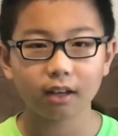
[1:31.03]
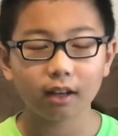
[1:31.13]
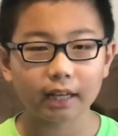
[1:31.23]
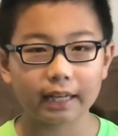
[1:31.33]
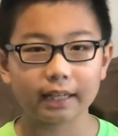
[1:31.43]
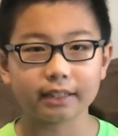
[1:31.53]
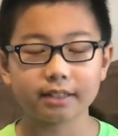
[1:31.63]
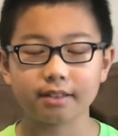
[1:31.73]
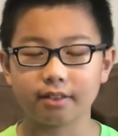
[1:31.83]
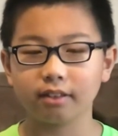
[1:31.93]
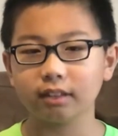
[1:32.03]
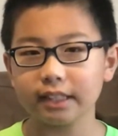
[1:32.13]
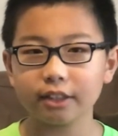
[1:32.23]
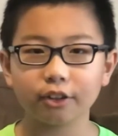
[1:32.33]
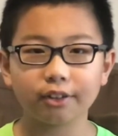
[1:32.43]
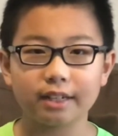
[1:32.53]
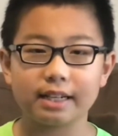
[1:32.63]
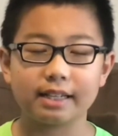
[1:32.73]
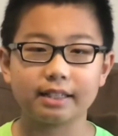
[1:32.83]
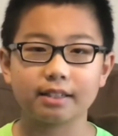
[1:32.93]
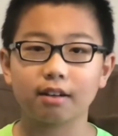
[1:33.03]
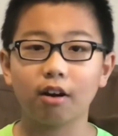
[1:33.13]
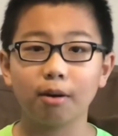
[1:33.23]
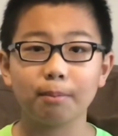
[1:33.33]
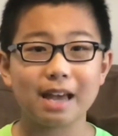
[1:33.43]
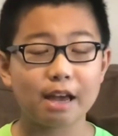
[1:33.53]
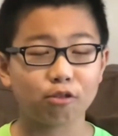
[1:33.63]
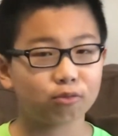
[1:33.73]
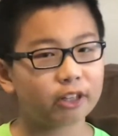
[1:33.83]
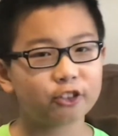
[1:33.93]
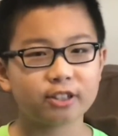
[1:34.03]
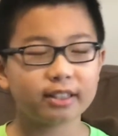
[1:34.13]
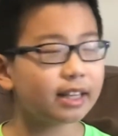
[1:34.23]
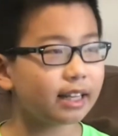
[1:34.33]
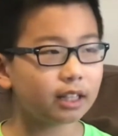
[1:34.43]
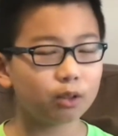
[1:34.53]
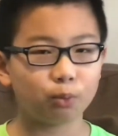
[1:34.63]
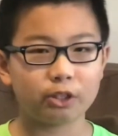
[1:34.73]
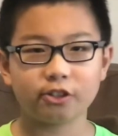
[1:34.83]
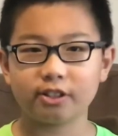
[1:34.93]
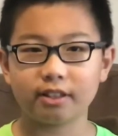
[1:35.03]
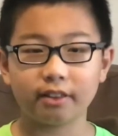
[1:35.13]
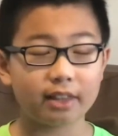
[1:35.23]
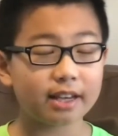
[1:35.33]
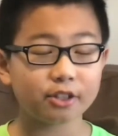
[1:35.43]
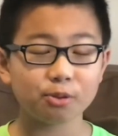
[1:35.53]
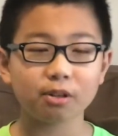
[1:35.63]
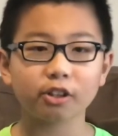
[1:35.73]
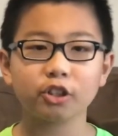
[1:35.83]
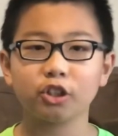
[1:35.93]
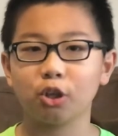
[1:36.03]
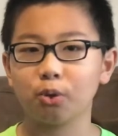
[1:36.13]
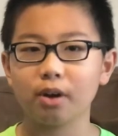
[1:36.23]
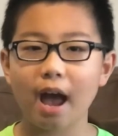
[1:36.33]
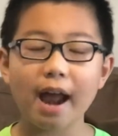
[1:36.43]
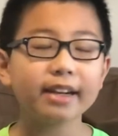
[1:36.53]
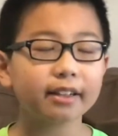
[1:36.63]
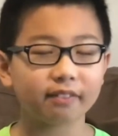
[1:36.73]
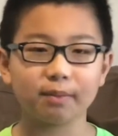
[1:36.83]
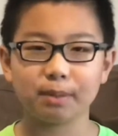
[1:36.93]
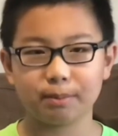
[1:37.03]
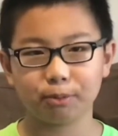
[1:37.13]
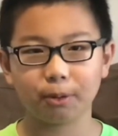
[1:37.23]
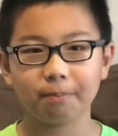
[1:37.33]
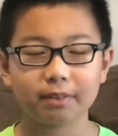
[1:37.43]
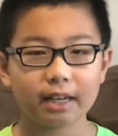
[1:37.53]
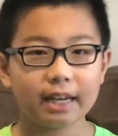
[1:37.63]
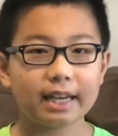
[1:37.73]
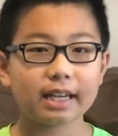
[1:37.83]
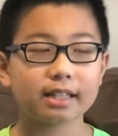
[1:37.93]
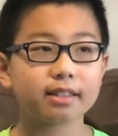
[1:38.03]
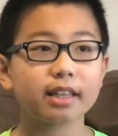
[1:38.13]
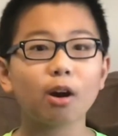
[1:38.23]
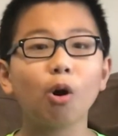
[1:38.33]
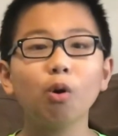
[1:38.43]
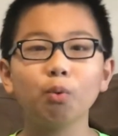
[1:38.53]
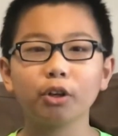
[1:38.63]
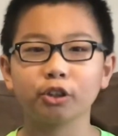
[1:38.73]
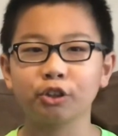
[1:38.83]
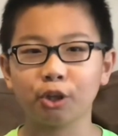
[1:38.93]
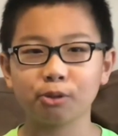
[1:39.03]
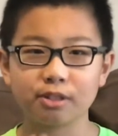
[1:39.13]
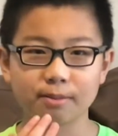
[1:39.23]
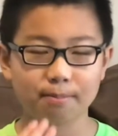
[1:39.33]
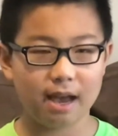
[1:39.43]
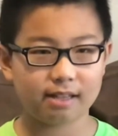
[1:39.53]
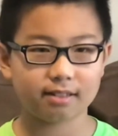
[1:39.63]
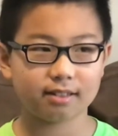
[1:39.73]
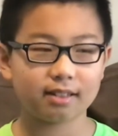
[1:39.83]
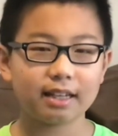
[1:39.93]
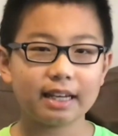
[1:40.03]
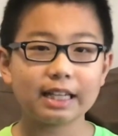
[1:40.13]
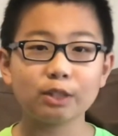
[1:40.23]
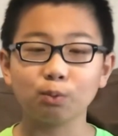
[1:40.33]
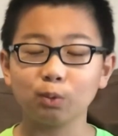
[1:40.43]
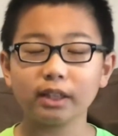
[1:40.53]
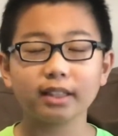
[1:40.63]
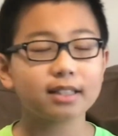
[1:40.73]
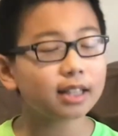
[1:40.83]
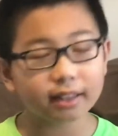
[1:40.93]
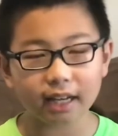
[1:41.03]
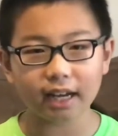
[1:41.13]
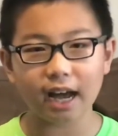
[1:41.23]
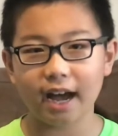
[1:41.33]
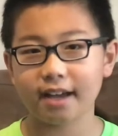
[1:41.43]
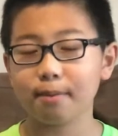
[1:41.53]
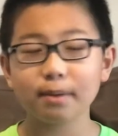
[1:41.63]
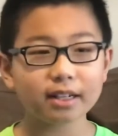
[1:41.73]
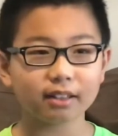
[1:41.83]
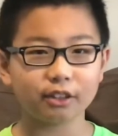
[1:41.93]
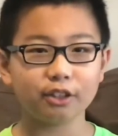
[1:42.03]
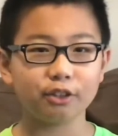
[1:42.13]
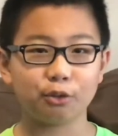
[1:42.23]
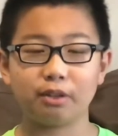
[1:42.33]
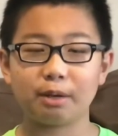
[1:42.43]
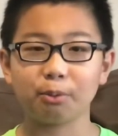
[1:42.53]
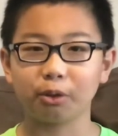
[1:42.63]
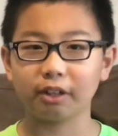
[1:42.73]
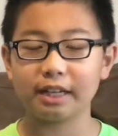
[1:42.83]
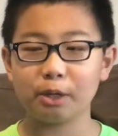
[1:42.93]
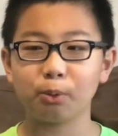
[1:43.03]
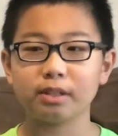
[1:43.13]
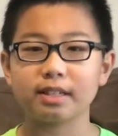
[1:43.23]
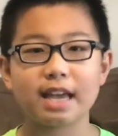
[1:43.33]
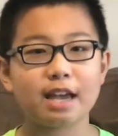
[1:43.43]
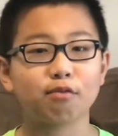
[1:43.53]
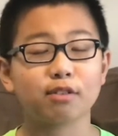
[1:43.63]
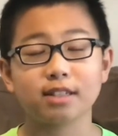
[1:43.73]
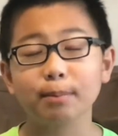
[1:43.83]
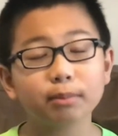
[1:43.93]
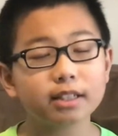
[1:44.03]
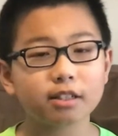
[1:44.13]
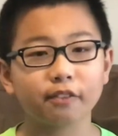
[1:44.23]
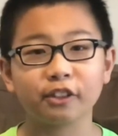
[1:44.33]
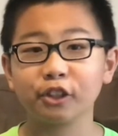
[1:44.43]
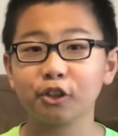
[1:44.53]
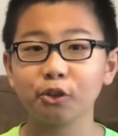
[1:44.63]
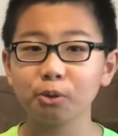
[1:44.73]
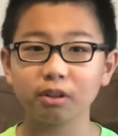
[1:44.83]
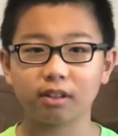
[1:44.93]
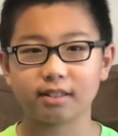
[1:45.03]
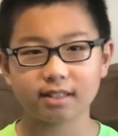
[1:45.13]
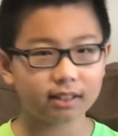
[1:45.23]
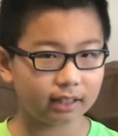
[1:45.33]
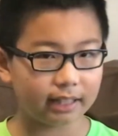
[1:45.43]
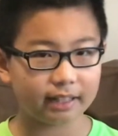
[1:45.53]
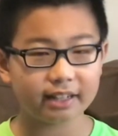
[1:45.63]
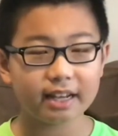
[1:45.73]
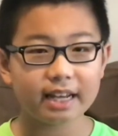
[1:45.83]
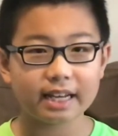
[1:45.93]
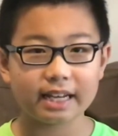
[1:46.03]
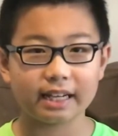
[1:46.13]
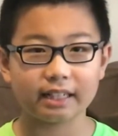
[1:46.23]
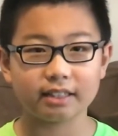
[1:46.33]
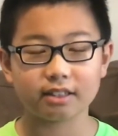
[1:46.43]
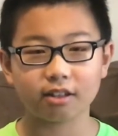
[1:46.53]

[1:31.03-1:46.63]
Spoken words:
And the leader is a righteous king, which they do not show any of the people. And they all wear ghost masks. And when they said that, I immediately knew it was a resemblance of the Ku Klux Klan, and